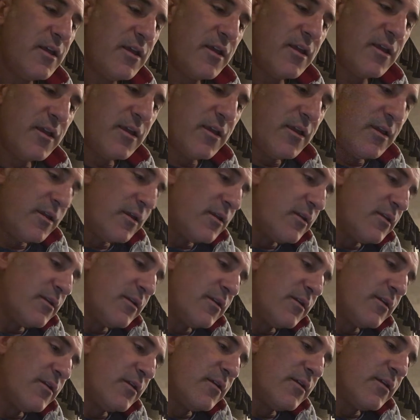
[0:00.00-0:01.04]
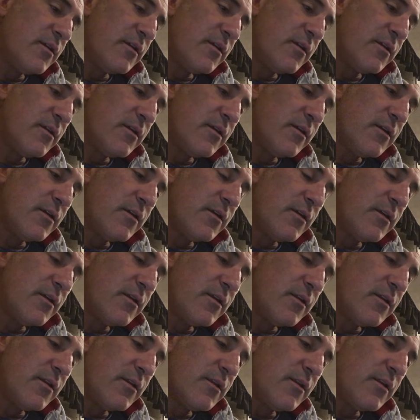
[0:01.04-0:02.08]

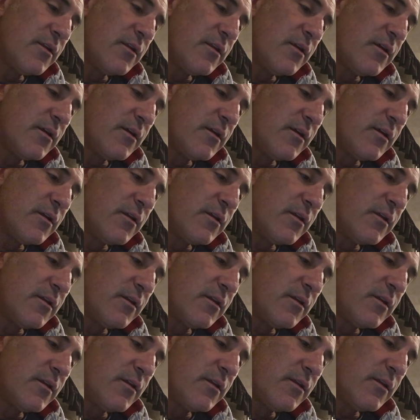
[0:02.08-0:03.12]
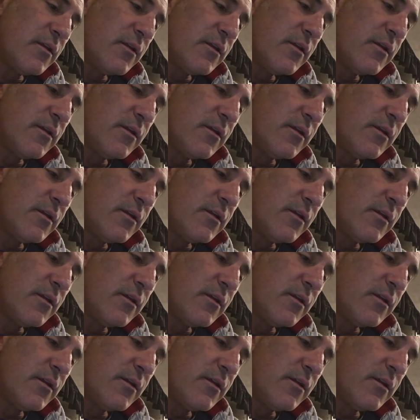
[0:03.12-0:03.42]
Nothing is said.